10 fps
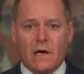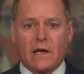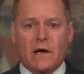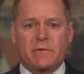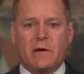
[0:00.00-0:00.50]

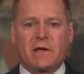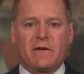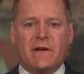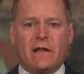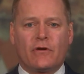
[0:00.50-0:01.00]
An
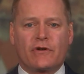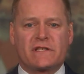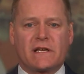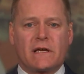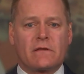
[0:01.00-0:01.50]
upcoming event
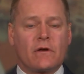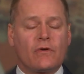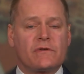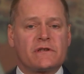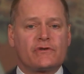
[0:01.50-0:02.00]
looks to get
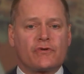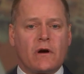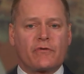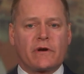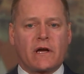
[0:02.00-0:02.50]
those in
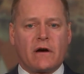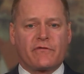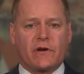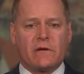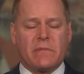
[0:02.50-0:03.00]
drug
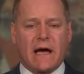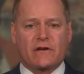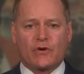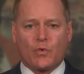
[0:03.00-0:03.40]
recovery back to